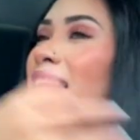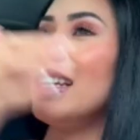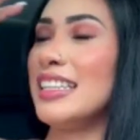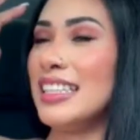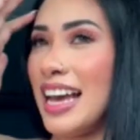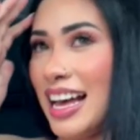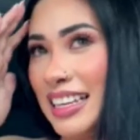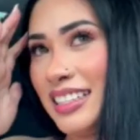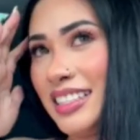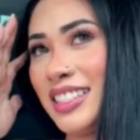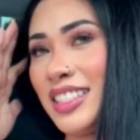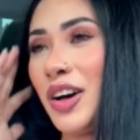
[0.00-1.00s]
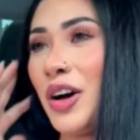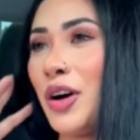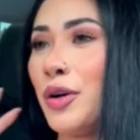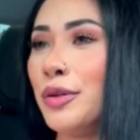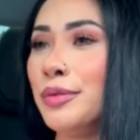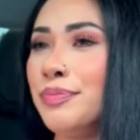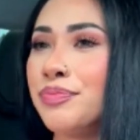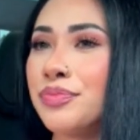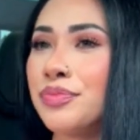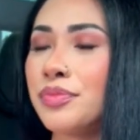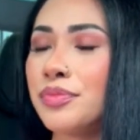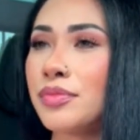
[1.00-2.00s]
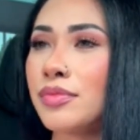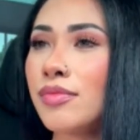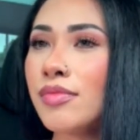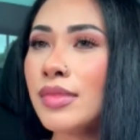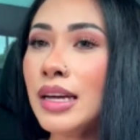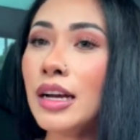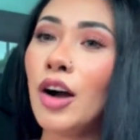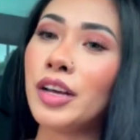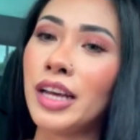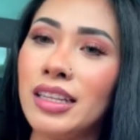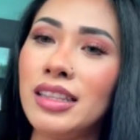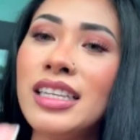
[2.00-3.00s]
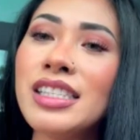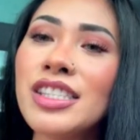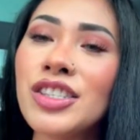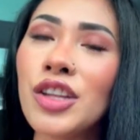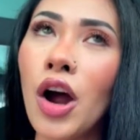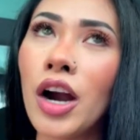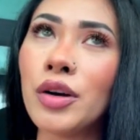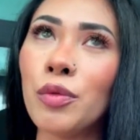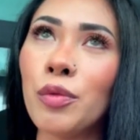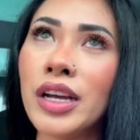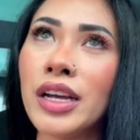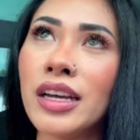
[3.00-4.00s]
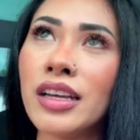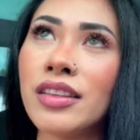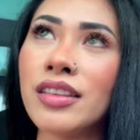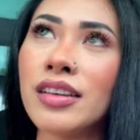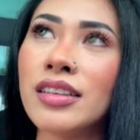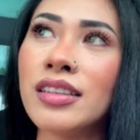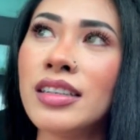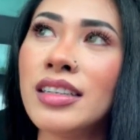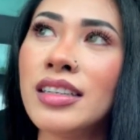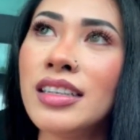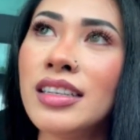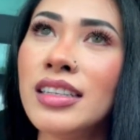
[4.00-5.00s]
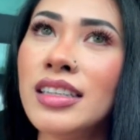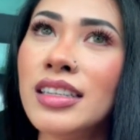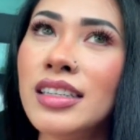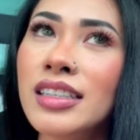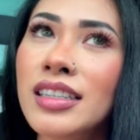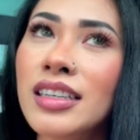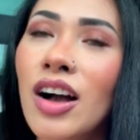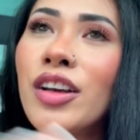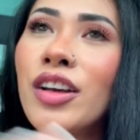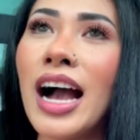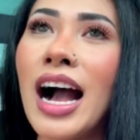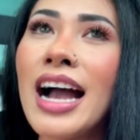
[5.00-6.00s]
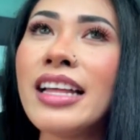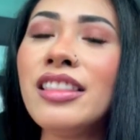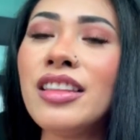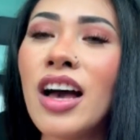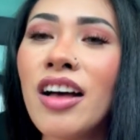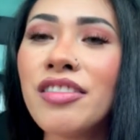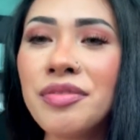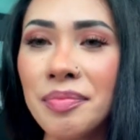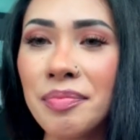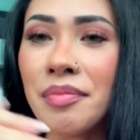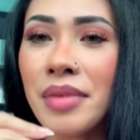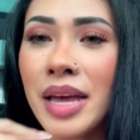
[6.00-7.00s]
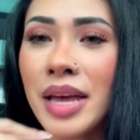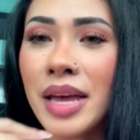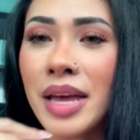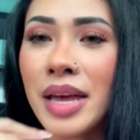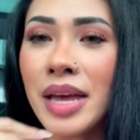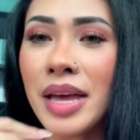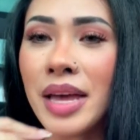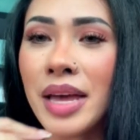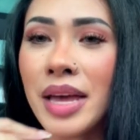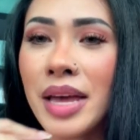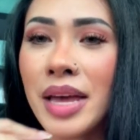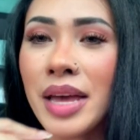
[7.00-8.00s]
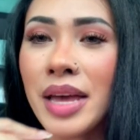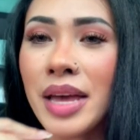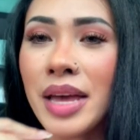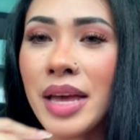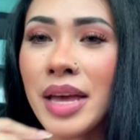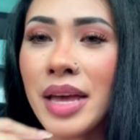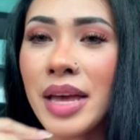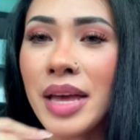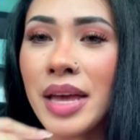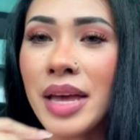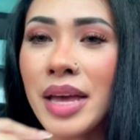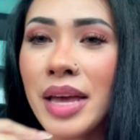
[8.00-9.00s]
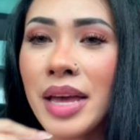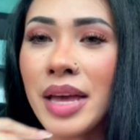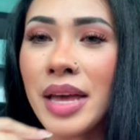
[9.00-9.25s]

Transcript: Yes. So okay, let's start with. Okay, I love making my mom proud.